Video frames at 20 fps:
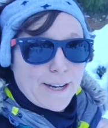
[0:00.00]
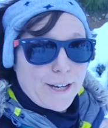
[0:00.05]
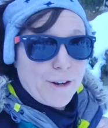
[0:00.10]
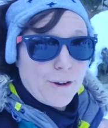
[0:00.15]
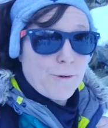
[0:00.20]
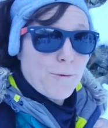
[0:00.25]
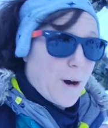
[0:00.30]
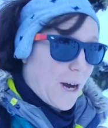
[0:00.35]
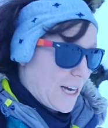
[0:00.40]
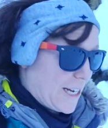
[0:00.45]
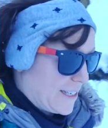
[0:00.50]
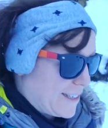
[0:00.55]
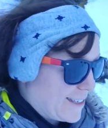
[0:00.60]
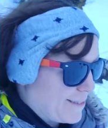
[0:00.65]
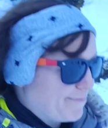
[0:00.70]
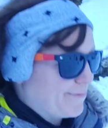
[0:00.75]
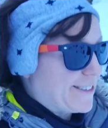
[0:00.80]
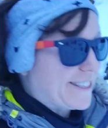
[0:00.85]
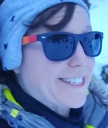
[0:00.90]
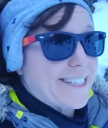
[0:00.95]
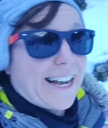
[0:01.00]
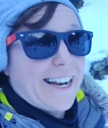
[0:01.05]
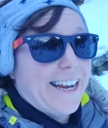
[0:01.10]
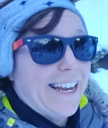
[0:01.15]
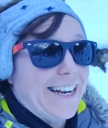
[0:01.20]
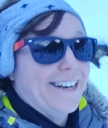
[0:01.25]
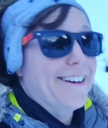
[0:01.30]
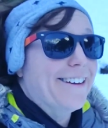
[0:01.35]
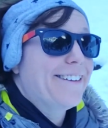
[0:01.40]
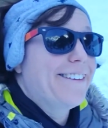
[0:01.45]
my new word,
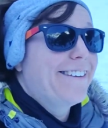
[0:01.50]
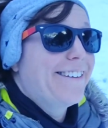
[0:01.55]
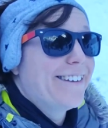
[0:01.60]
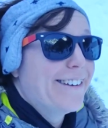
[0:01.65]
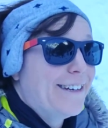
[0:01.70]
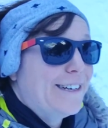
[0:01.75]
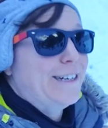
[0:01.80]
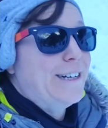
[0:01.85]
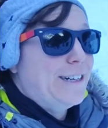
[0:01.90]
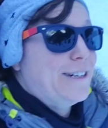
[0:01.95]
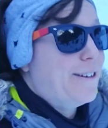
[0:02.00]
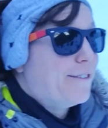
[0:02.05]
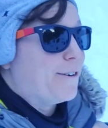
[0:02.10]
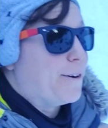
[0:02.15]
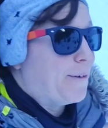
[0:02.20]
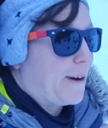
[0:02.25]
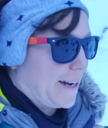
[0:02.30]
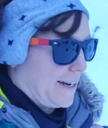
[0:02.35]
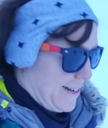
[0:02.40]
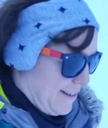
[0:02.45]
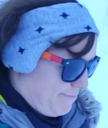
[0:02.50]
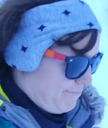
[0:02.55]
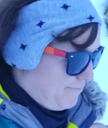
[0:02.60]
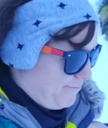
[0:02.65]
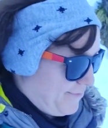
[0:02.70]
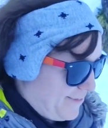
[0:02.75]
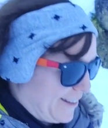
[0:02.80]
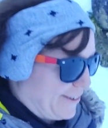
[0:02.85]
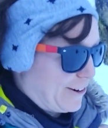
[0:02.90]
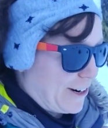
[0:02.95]
stunningness, for when
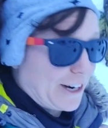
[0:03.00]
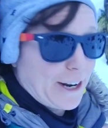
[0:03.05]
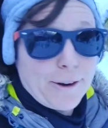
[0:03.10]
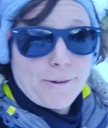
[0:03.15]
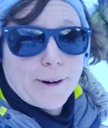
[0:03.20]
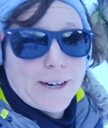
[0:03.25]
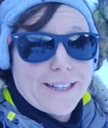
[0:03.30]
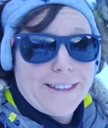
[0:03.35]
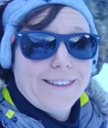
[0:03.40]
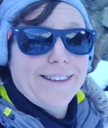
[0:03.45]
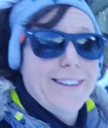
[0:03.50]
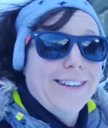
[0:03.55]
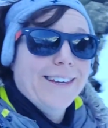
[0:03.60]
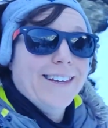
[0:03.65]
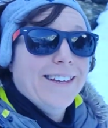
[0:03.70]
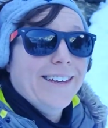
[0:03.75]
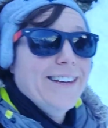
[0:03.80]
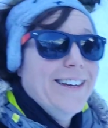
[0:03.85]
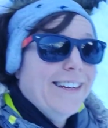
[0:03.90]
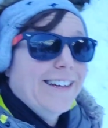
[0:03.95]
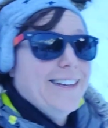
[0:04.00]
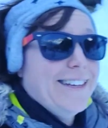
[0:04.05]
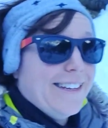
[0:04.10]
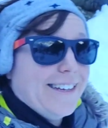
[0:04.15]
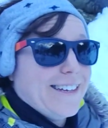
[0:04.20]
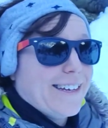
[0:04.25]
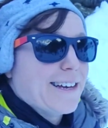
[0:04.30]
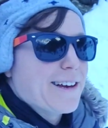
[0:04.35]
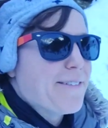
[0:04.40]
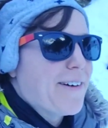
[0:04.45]
there are no words.
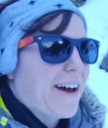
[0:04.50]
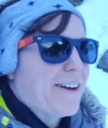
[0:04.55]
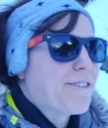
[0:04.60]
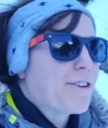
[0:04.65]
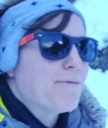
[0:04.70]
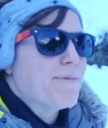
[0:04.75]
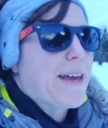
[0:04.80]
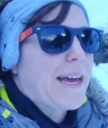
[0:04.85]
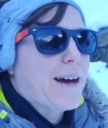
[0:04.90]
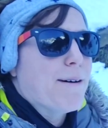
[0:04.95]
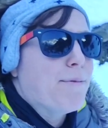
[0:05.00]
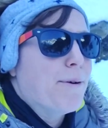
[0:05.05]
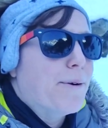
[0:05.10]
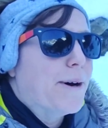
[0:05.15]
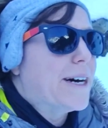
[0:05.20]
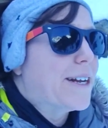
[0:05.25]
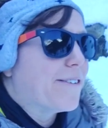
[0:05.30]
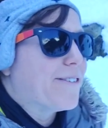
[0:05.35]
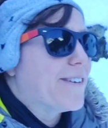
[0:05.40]
I might have to make up a word